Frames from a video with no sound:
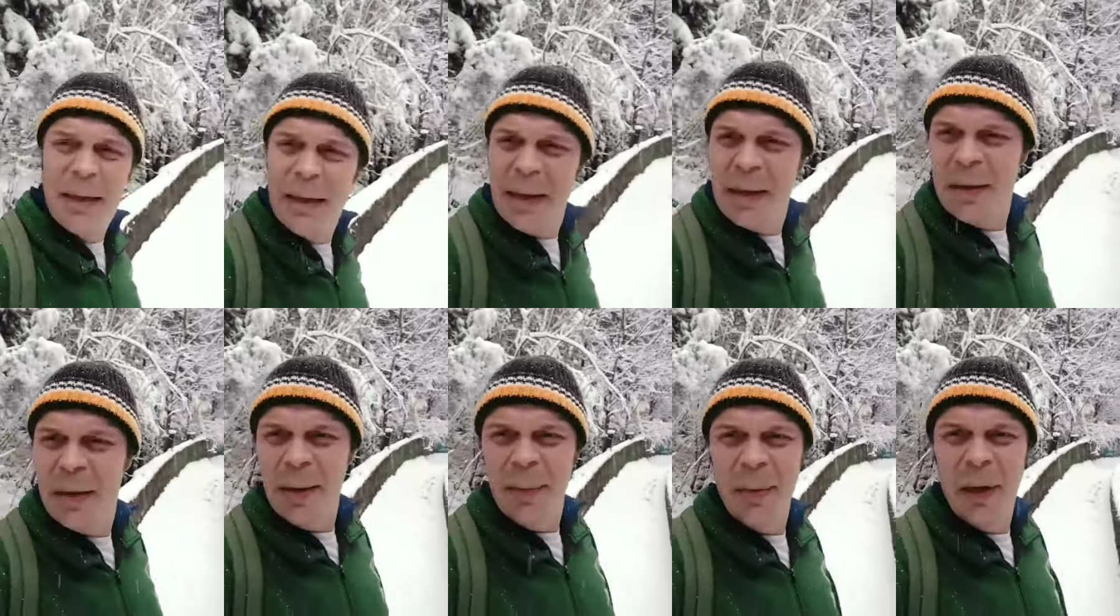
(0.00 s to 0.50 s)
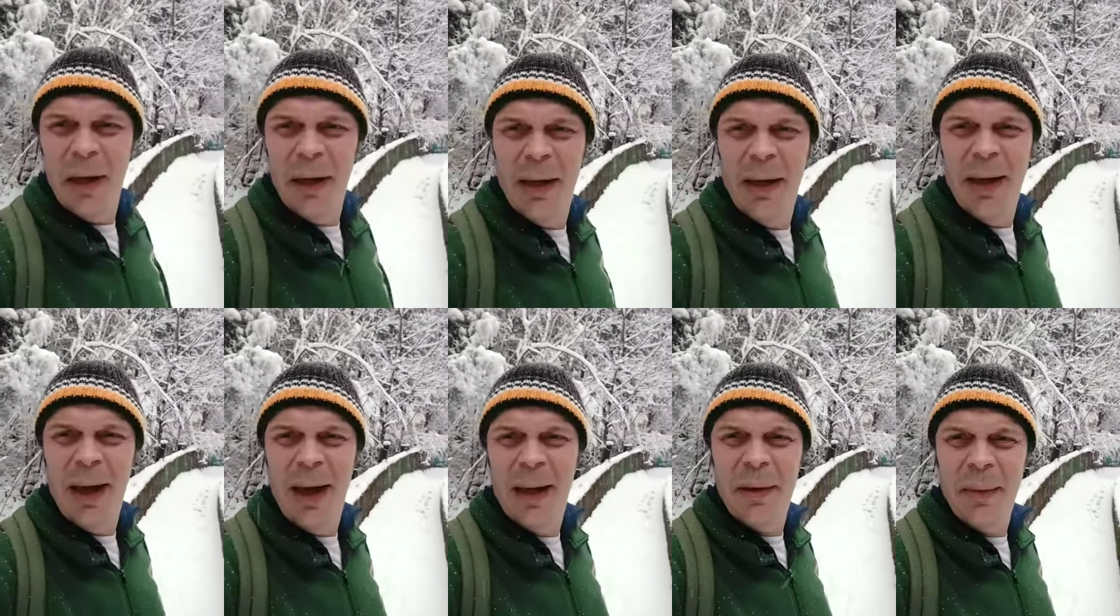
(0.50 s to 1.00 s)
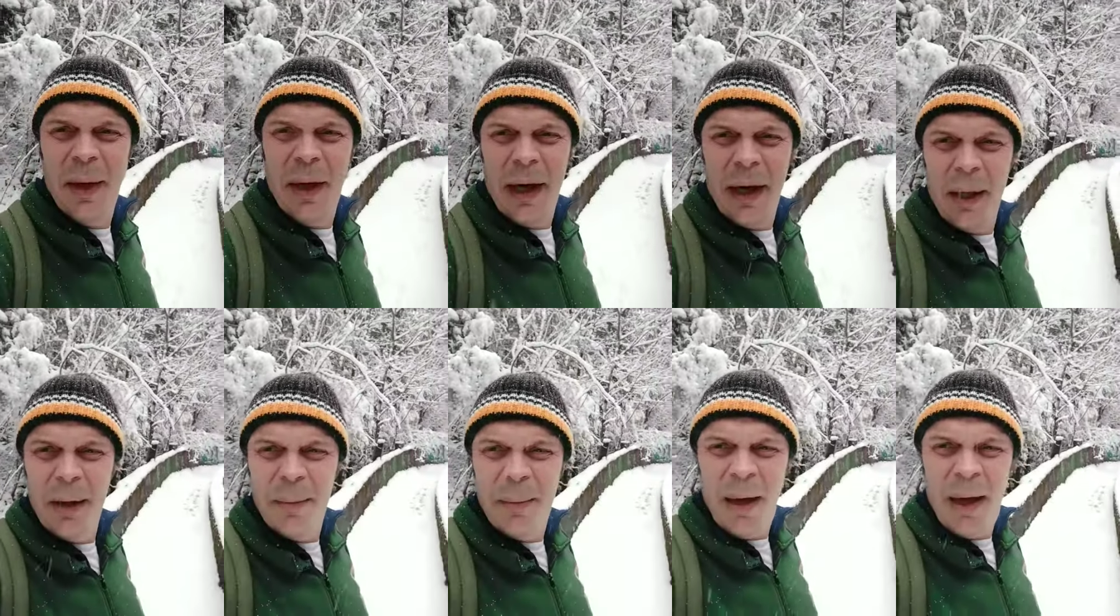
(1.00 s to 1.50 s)
I said to him, well, how do
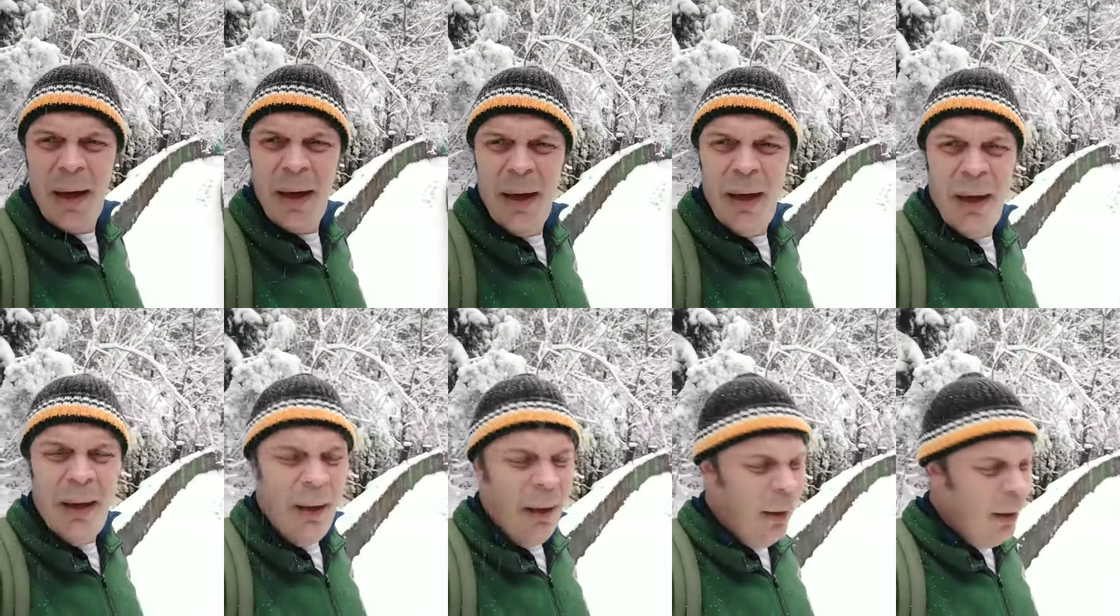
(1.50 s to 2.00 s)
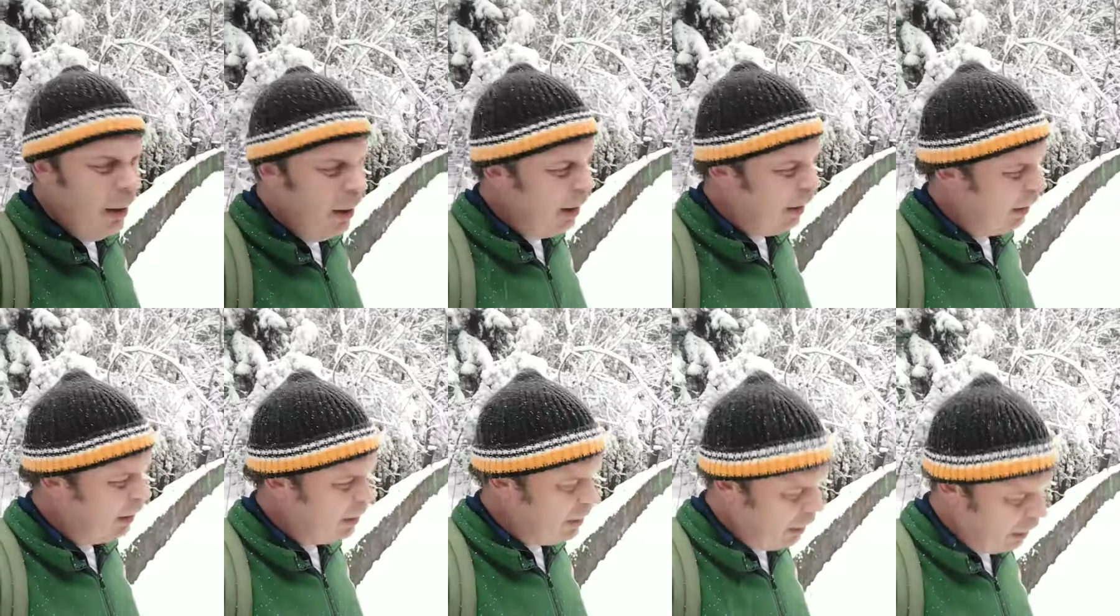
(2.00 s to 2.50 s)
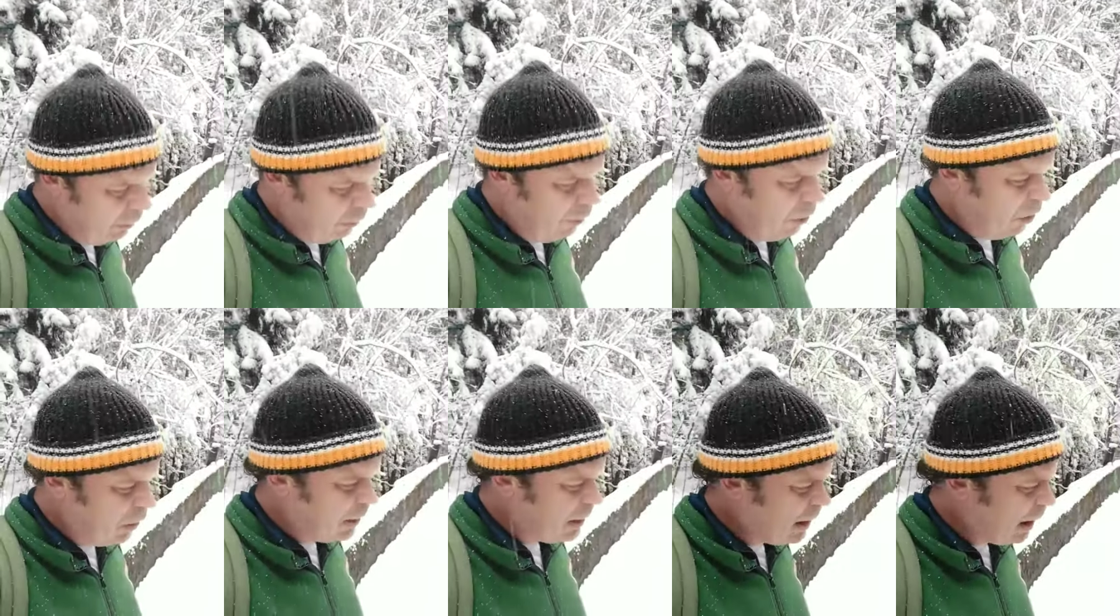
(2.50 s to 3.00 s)
I get up there? And he
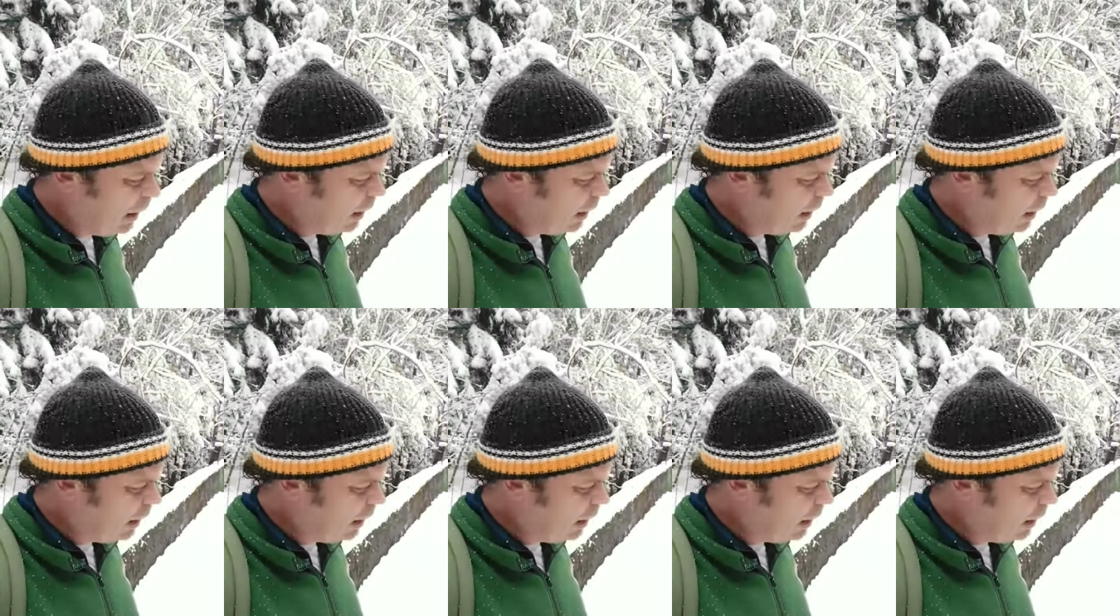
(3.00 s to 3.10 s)
said, phone a